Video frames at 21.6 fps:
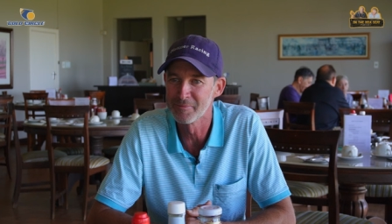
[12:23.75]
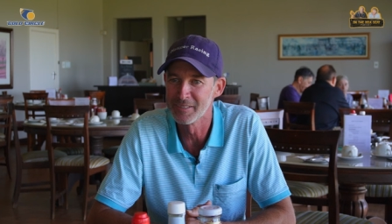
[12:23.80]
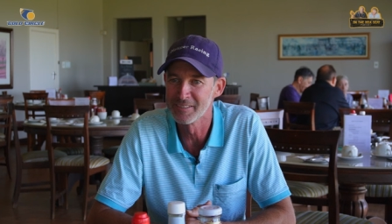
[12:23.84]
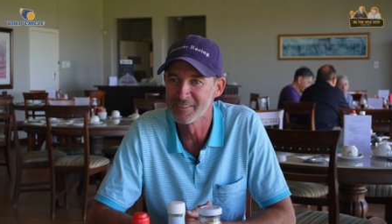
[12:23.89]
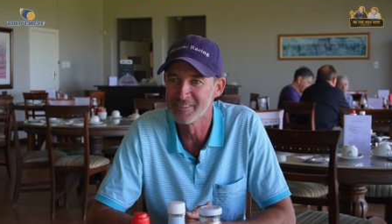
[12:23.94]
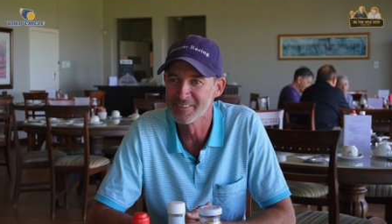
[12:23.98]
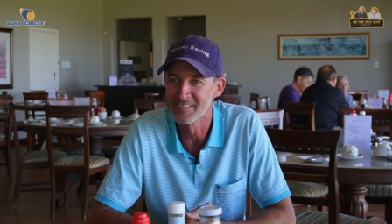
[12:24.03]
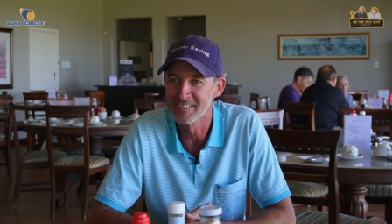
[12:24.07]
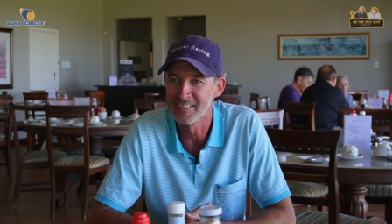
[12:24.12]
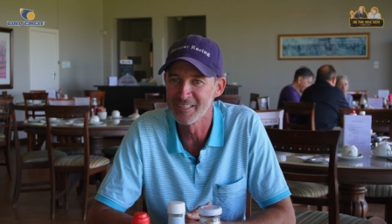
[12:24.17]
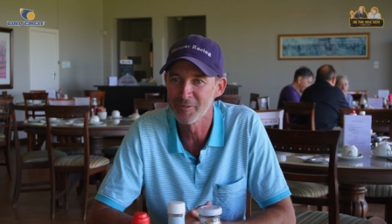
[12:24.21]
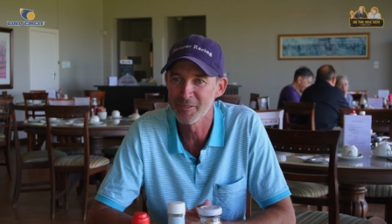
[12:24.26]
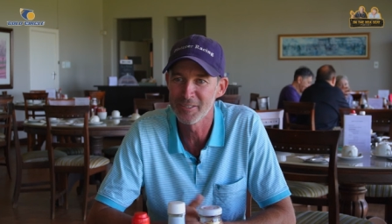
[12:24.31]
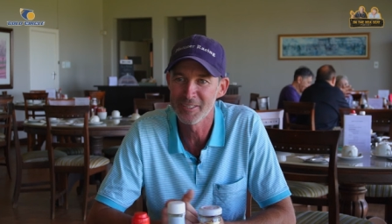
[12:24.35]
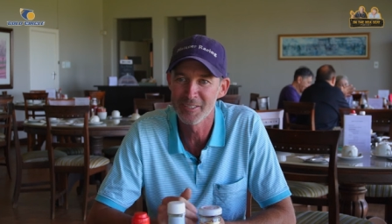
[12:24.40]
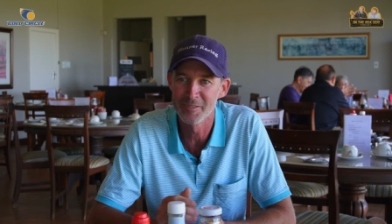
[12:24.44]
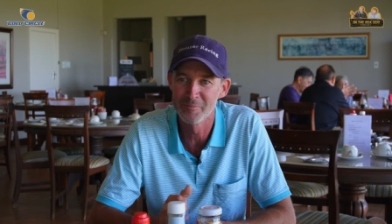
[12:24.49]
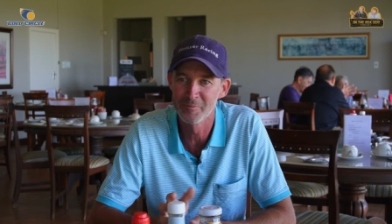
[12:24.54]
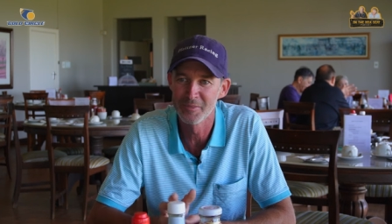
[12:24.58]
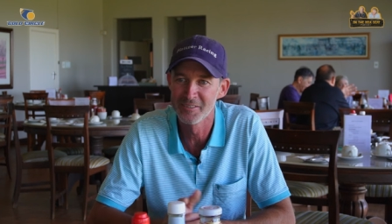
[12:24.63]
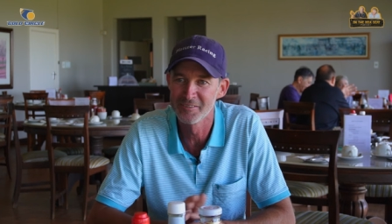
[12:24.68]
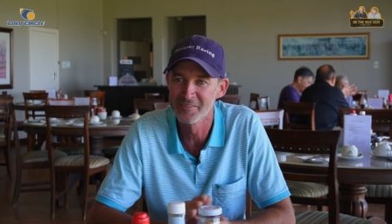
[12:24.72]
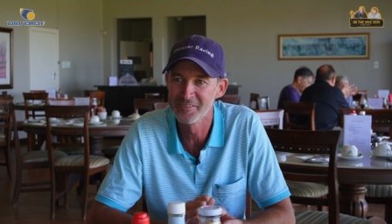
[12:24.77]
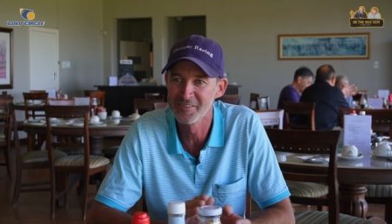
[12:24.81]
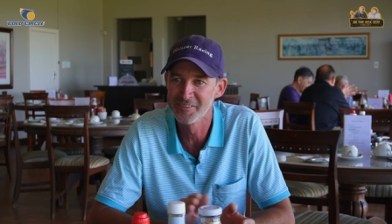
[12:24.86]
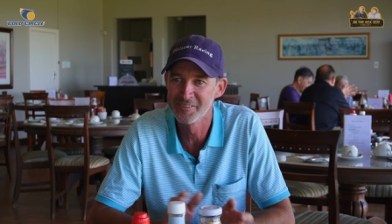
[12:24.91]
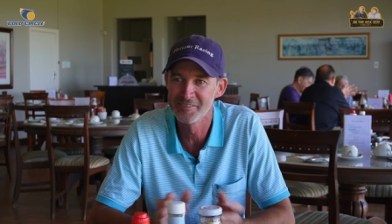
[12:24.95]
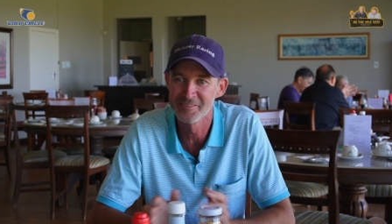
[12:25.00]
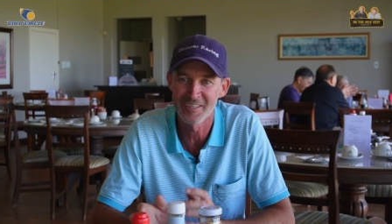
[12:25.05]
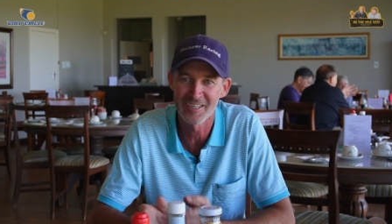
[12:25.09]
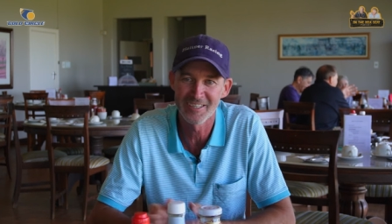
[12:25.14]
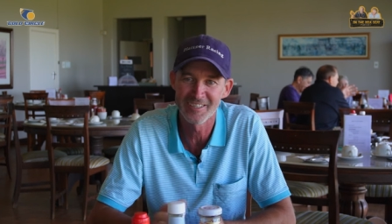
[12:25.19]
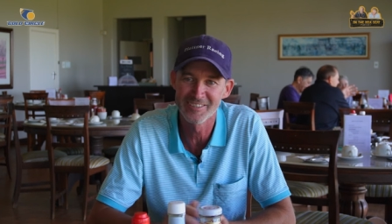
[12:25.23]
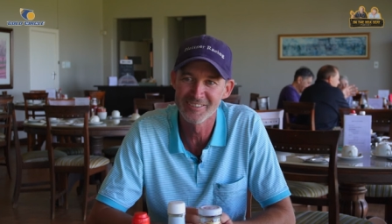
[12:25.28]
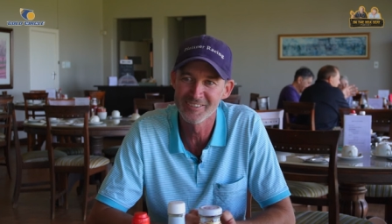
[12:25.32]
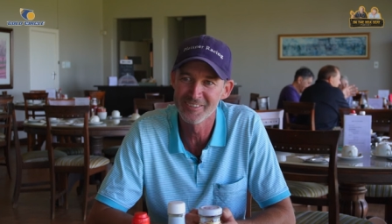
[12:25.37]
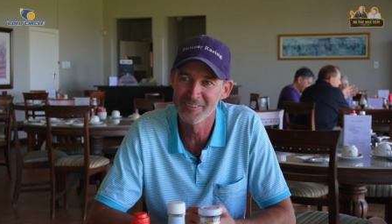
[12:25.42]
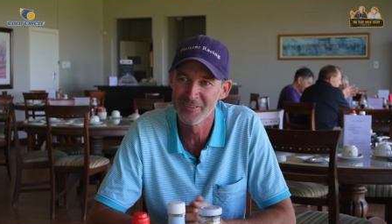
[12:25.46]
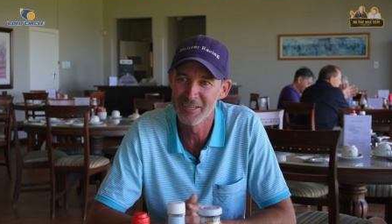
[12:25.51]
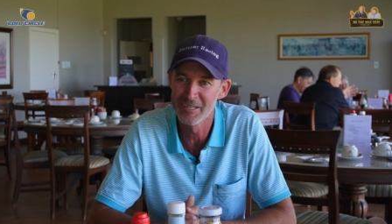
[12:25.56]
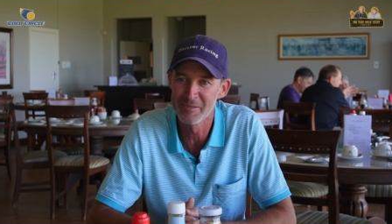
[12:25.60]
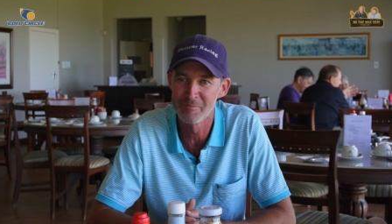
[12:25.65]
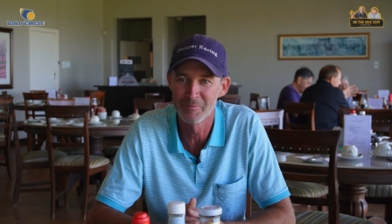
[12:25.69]
But uh, quickly put a few files
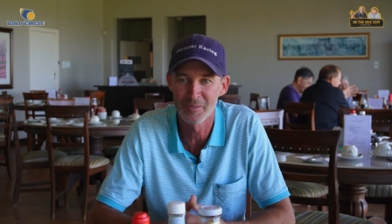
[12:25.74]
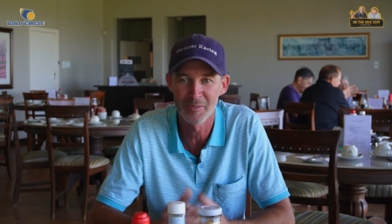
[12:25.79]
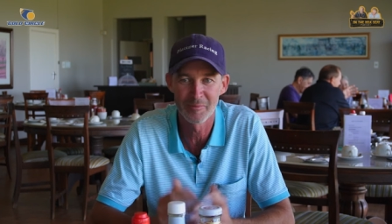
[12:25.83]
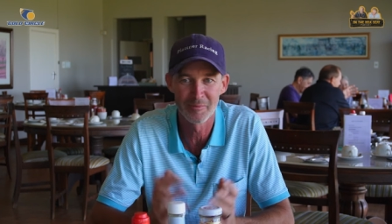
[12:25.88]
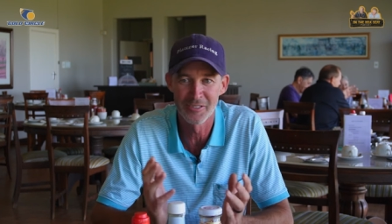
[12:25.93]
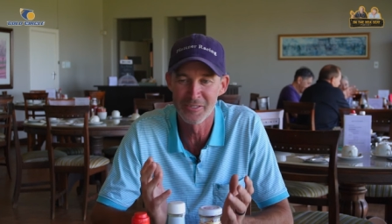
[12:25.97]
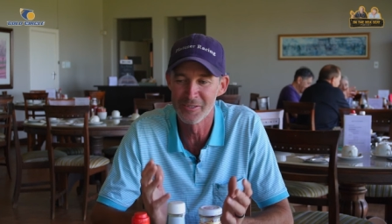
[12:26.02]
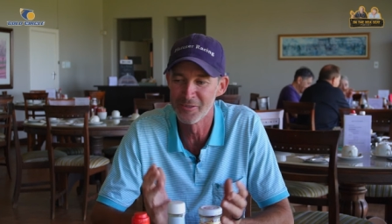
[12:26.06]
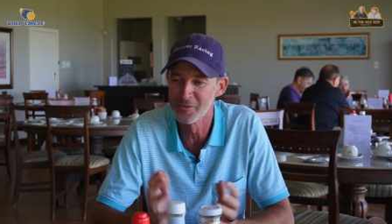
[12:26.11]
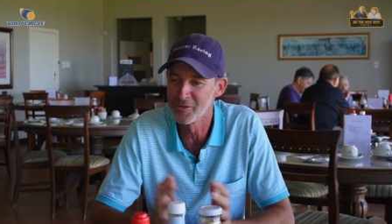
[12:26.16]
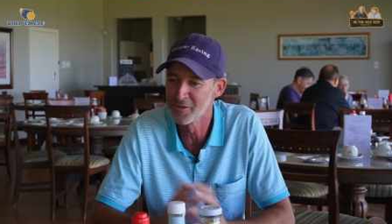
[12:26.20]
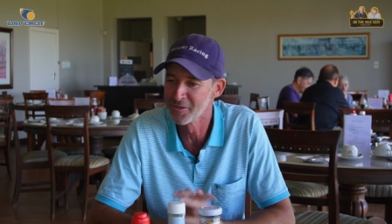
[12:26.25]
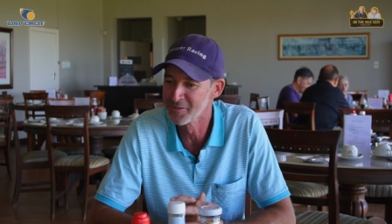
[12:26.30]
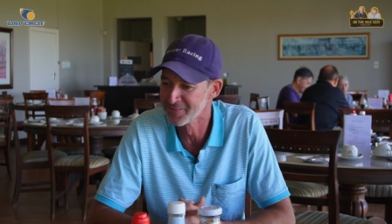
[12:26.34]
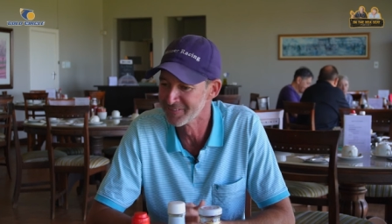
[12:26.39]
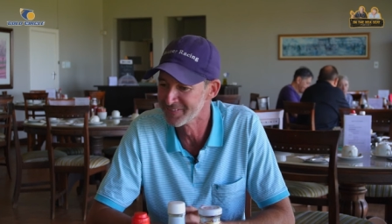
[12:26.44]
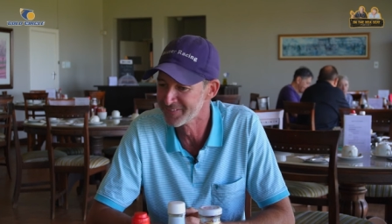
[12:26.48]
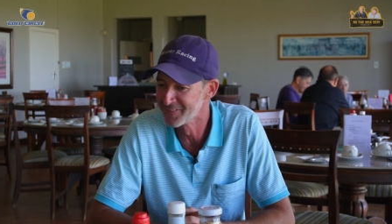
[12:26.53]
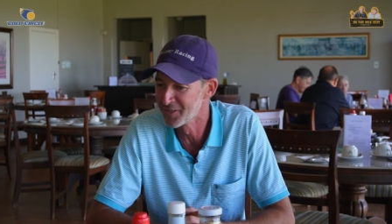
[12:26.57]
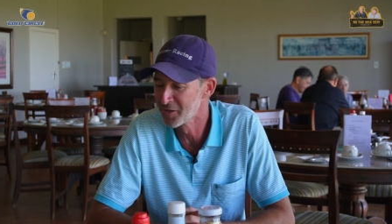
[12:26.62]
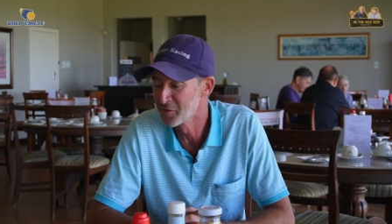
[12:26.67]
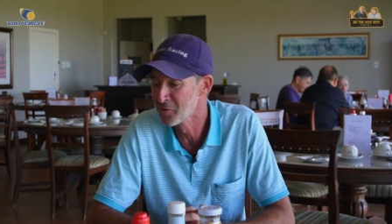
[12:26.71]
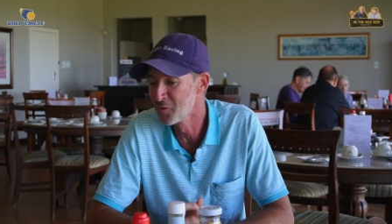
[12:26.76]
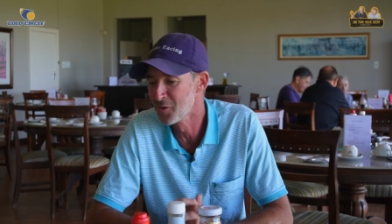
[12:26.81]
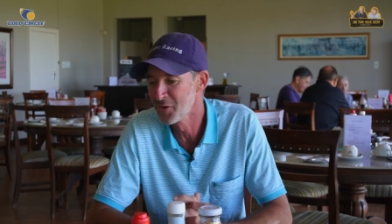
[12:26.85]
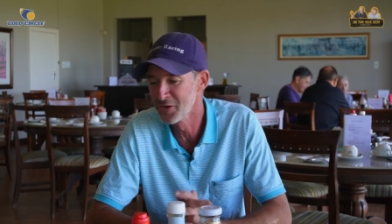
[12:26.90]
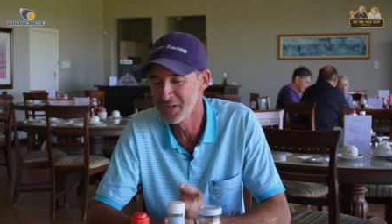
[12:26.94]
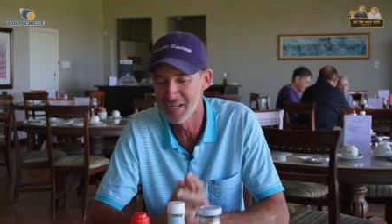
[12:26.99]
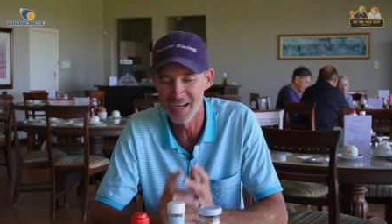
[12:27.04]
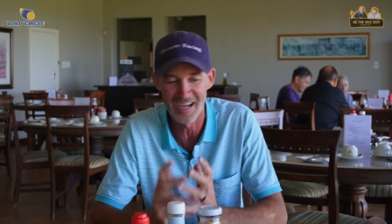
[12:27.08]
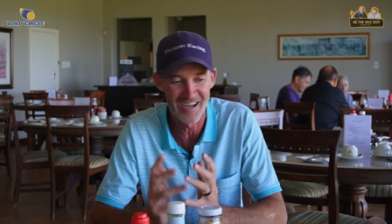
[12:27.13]
away, probably in the wrong wrong order.